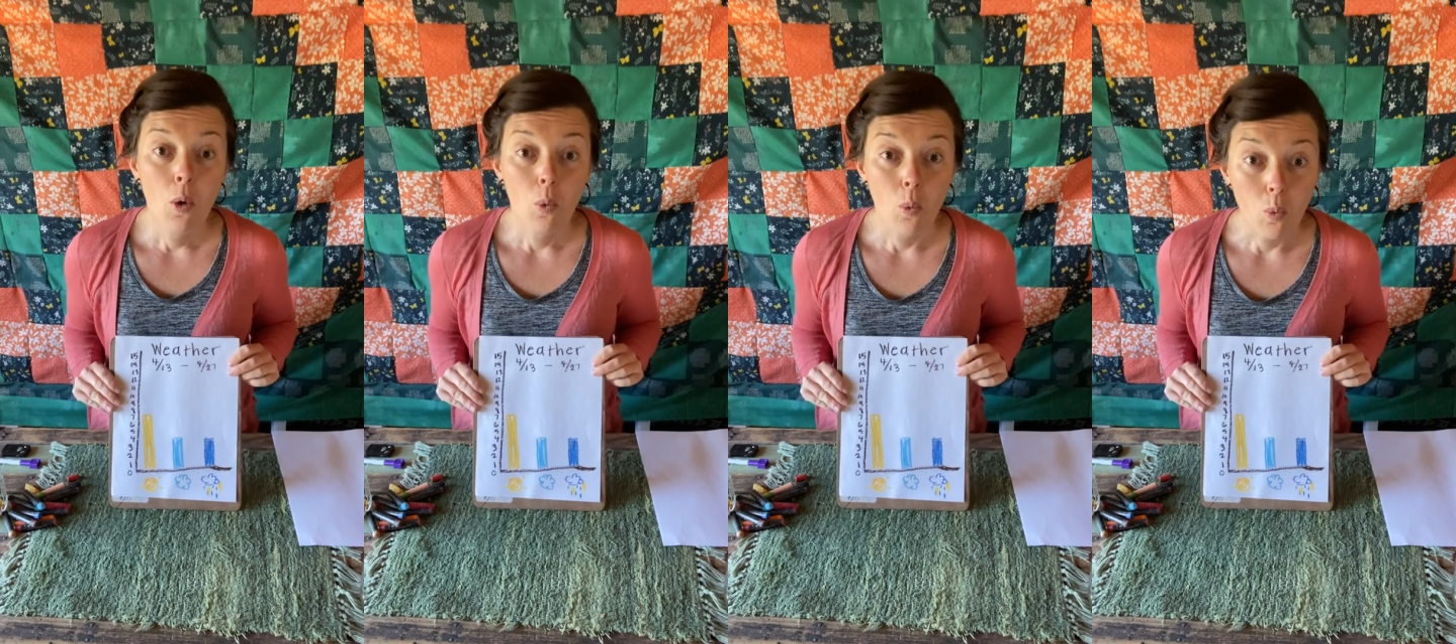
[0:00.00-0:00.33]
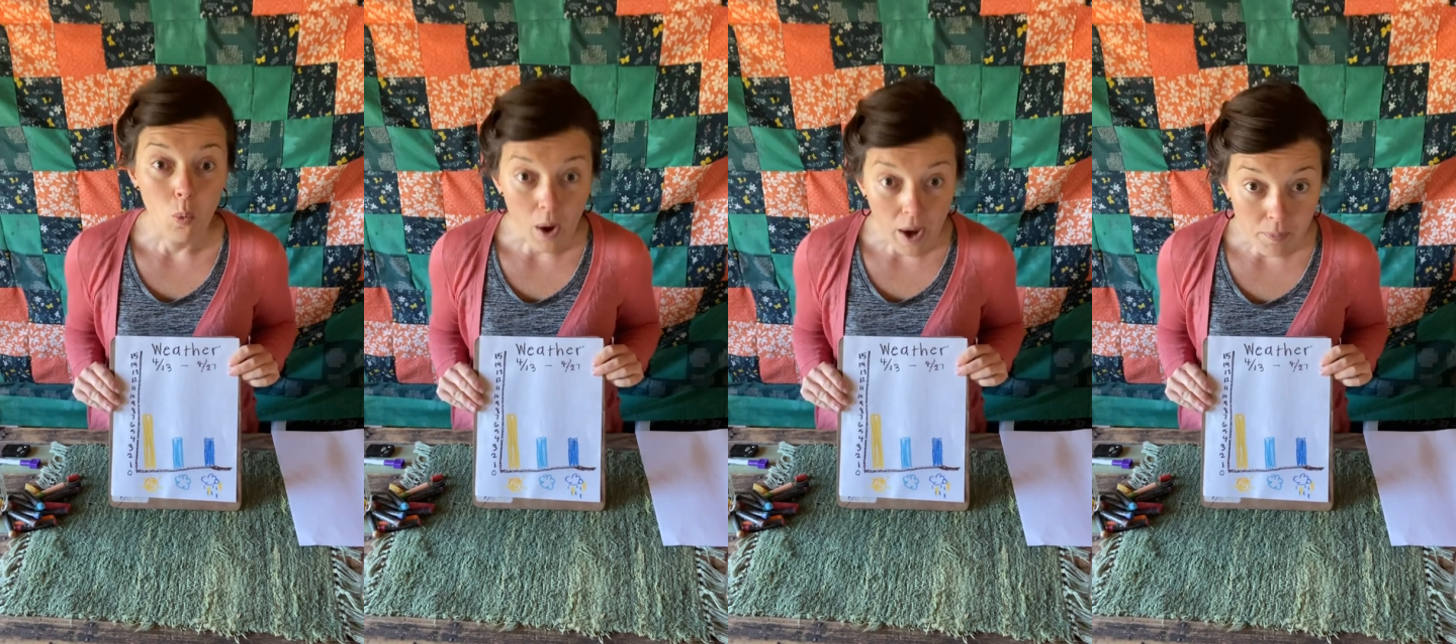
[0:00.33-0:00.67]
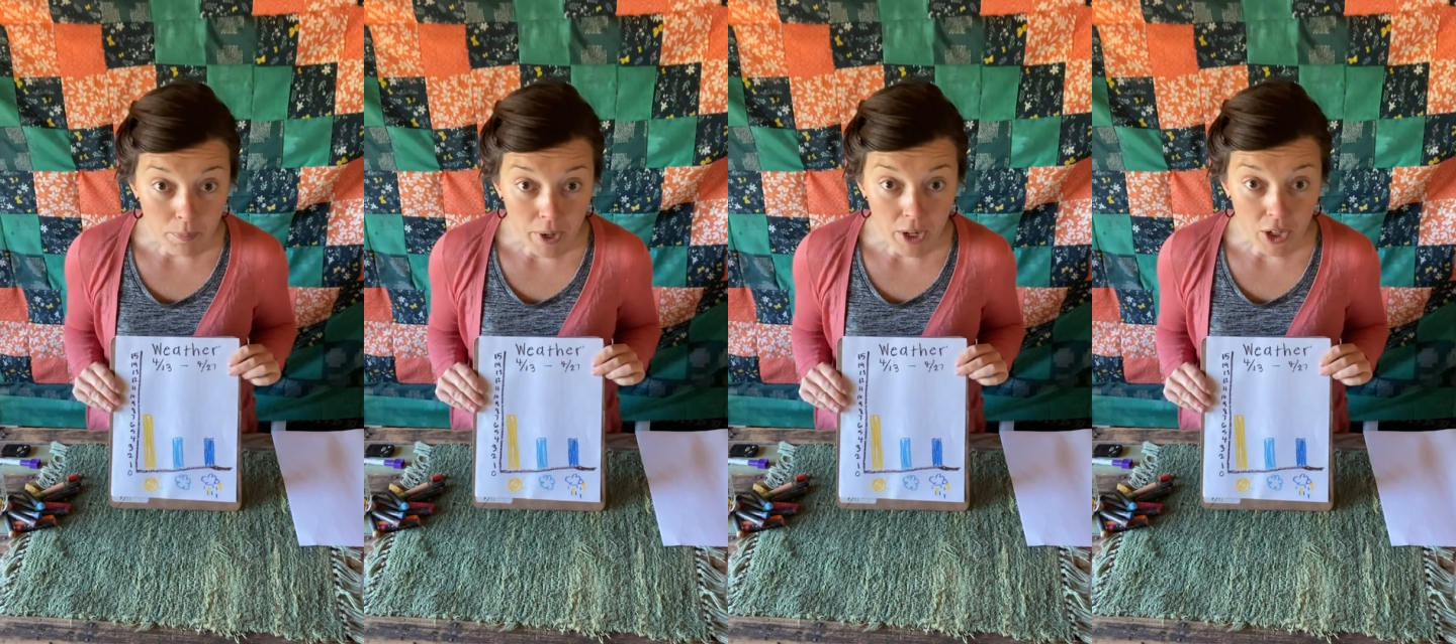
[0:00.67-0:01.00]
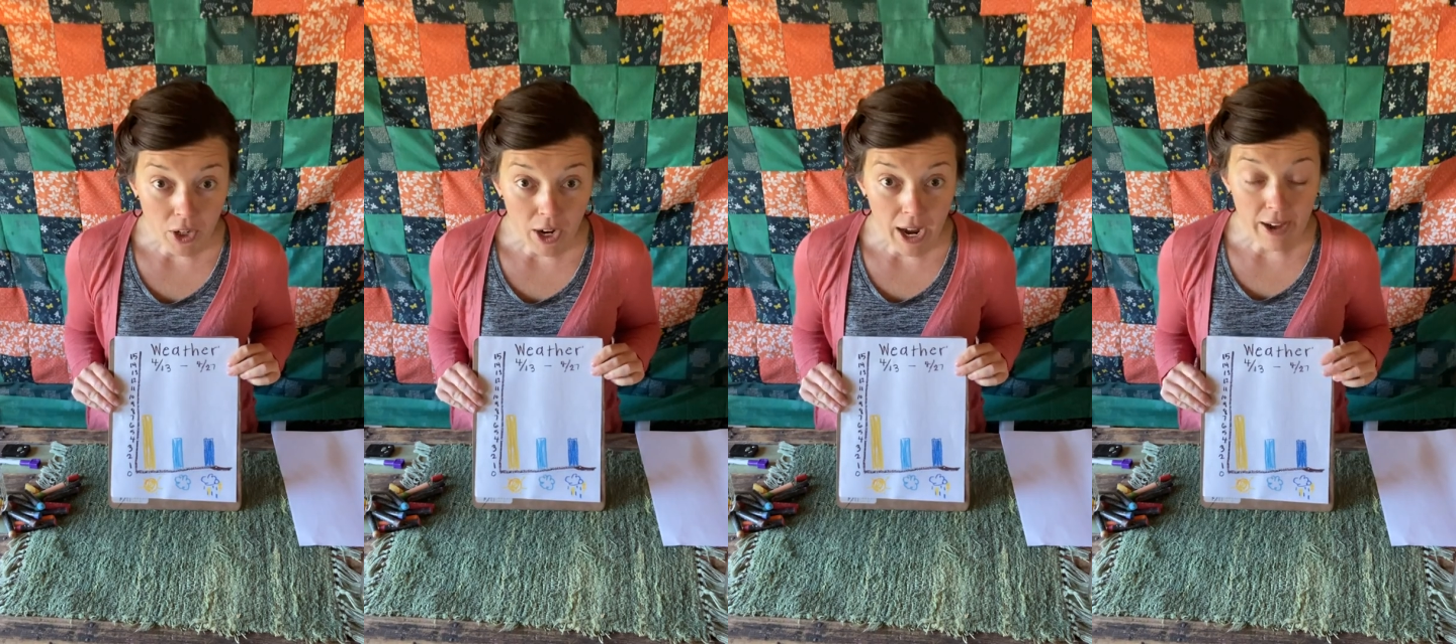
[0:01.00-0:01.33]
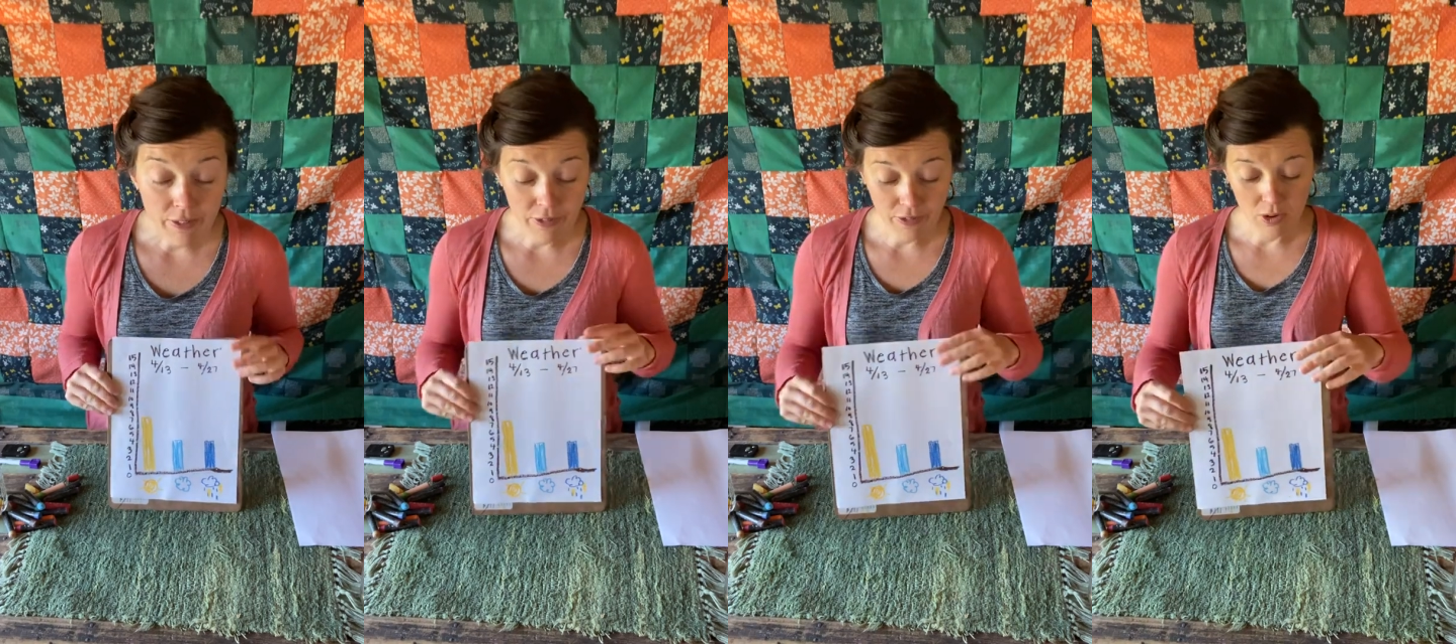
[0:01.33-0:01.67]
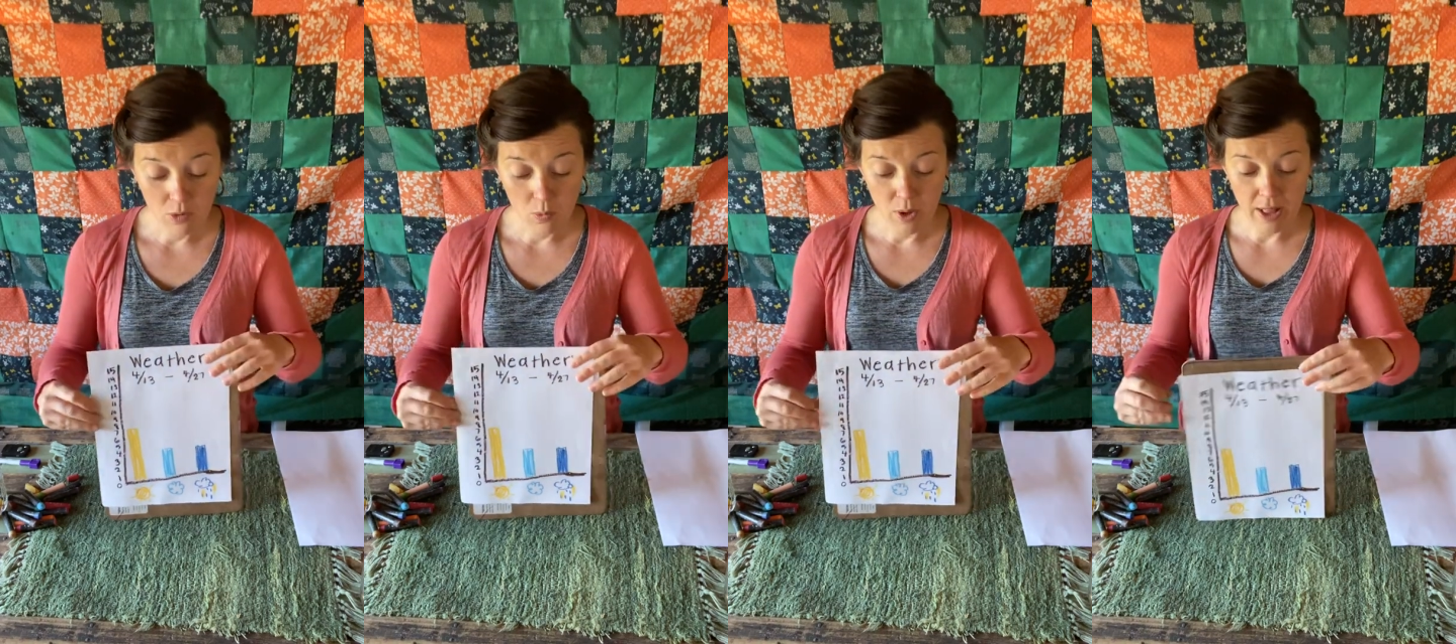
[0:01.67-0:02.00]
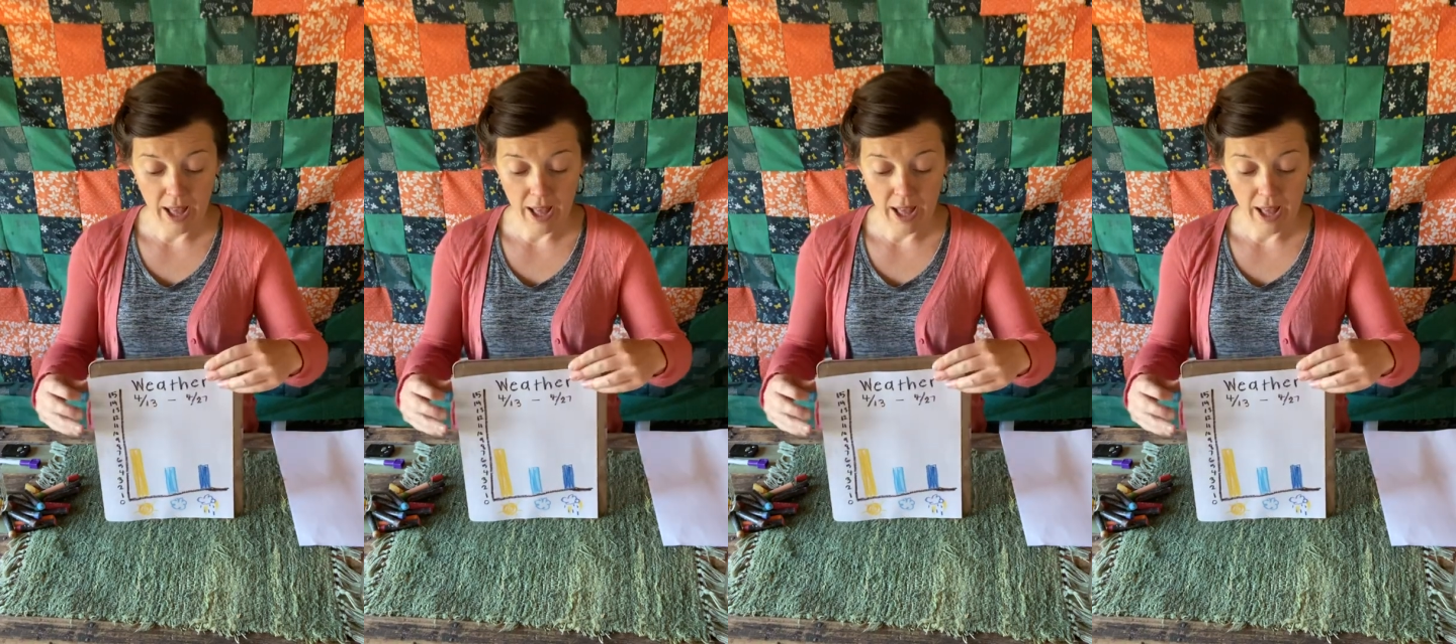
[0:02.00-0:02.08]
One bar graph will